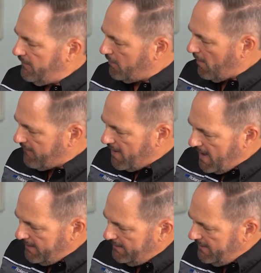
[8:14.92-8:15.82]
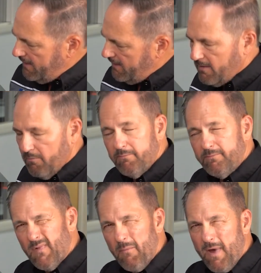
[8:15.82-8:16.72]
So I've got the
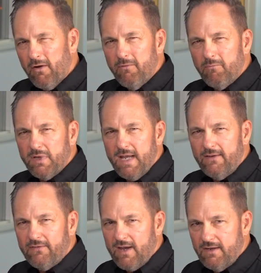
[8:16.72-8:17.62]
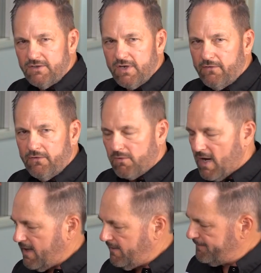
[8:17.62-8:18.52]
amount of blades set just
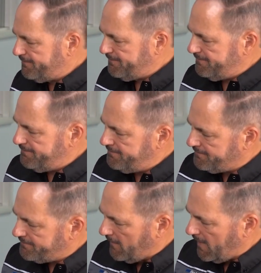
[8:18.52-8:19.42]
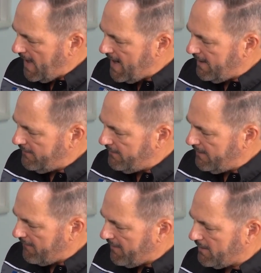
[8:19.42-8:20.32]
right, and
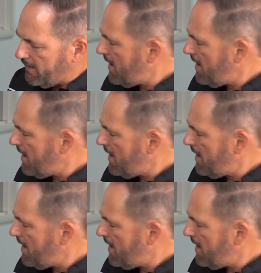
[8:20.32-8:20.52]
I've got the